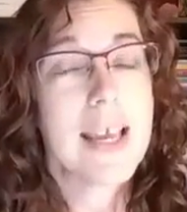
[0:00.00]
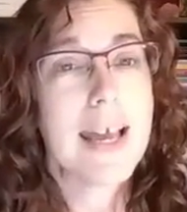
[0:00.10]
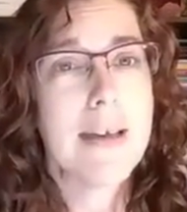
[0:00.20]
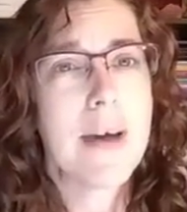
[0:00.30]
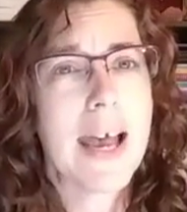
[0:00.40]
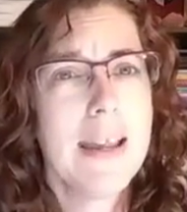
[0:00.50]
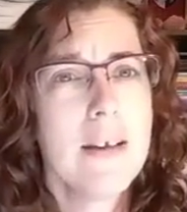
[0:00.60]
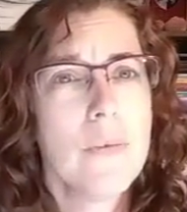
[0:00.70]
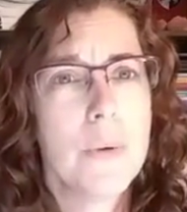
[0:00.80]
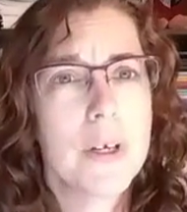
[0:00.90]

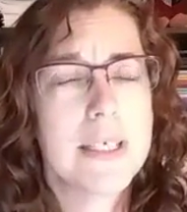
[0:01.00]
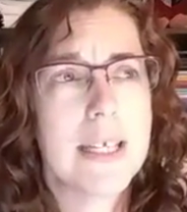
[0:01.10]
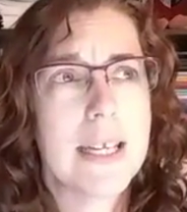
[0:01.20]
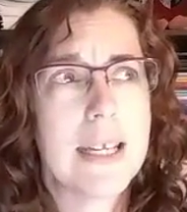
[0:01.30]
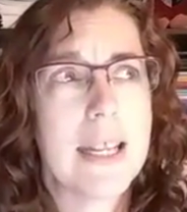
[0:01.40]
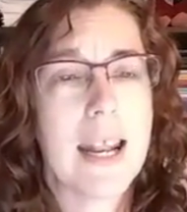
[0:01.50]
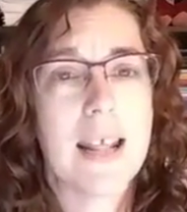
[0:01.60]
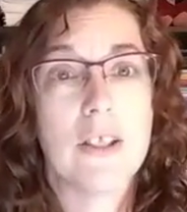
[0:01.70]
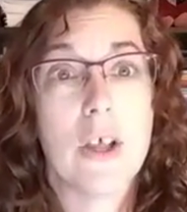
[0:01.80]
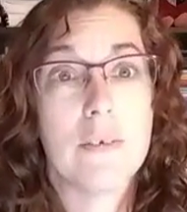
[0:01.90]
I worked in it and
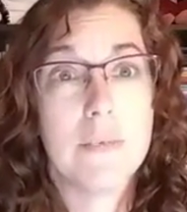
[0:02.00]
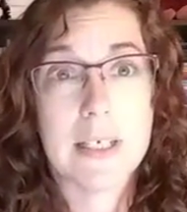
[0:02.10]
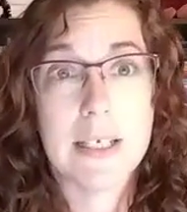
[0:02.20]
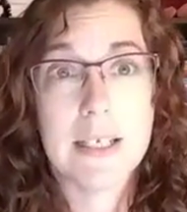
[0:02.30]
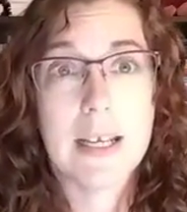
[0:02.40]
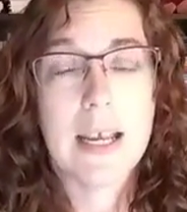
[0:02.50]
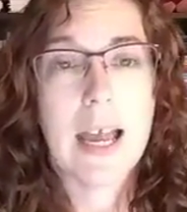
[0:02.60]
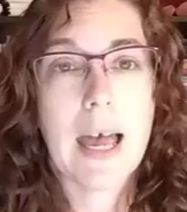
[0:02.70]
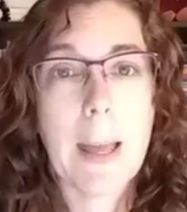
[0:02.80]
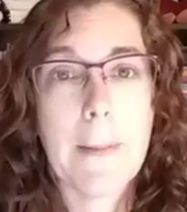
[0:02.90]
I loved it,
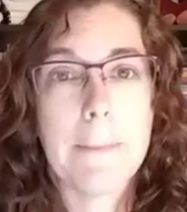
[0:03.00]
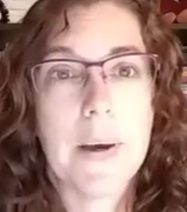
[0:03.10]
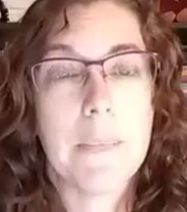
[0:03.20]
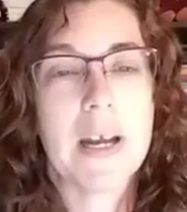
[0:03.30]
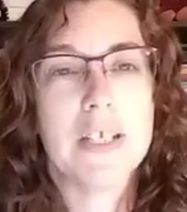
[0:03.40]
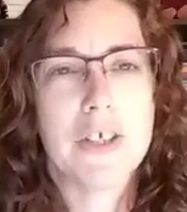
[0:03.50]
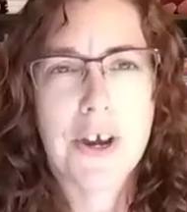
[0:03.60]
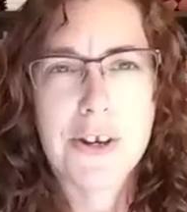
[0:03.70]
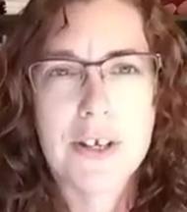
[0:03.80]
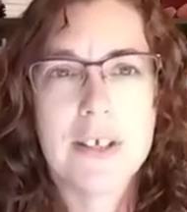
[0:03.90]
but my
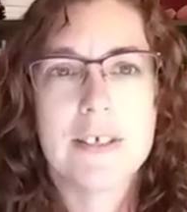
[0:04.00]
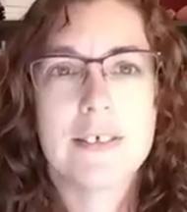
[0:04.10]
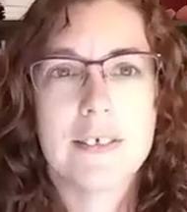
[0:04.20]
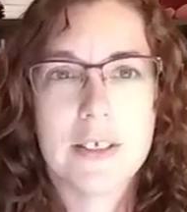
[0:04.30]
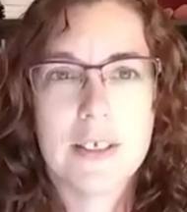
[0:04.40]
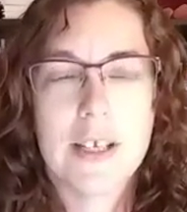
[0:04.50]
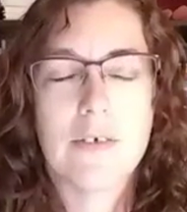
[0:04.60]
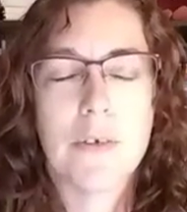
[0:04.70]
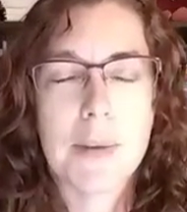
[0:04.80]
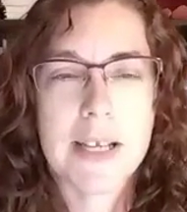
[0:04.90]
daughter
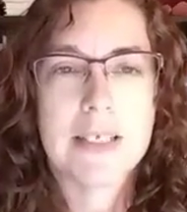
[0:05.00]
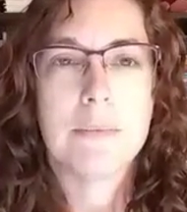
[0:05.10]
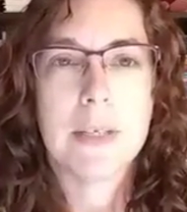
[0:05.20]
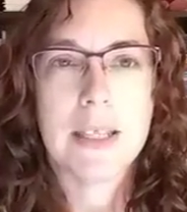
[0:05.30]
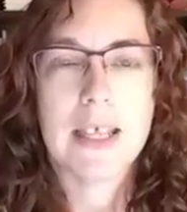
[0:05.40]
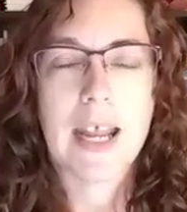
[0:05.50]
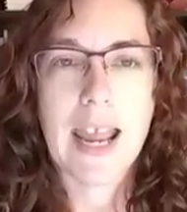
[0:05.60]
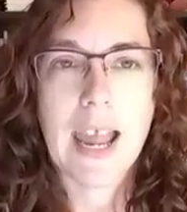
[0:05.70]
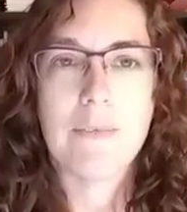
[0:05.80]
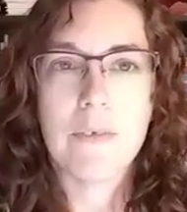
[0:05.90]
reminded me that I
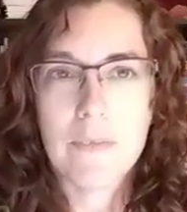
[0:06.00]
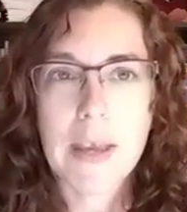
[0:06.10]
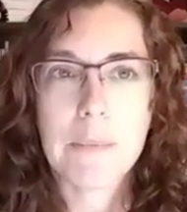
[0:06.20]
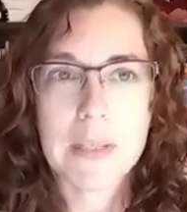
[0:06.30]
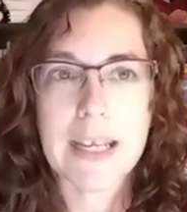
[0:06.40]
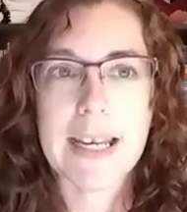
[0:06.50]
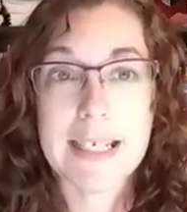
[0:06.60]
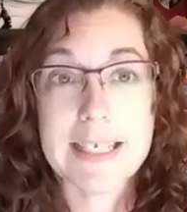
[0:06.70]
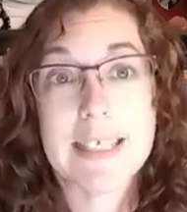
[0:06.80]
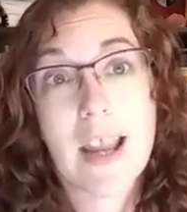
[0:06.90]
have a family and I need
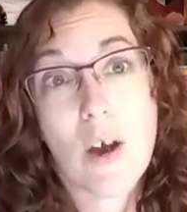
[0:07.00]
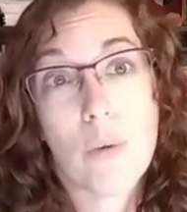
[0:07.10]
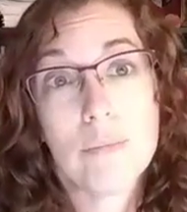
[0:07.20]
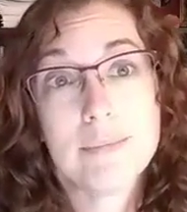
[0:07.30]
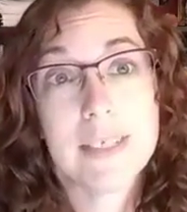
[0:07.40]
to stay home.